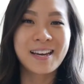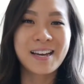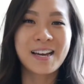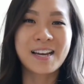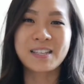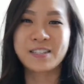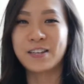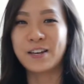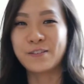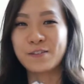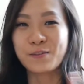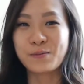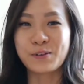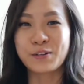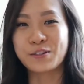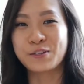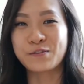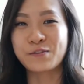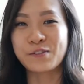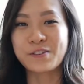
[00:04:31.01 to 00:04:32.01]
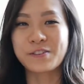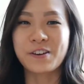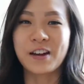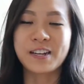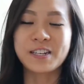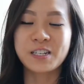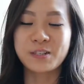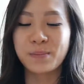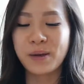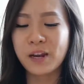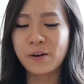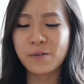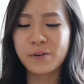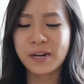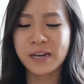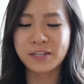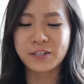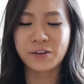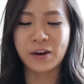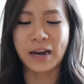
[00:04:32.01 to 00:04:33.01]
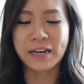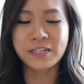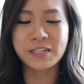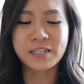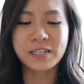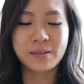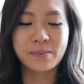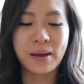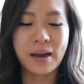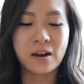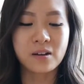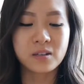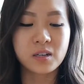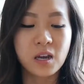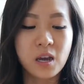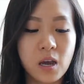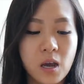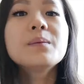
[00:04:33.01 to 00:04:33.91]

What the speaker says: because you have so many different scratches, but everyone has scratches, it's bound.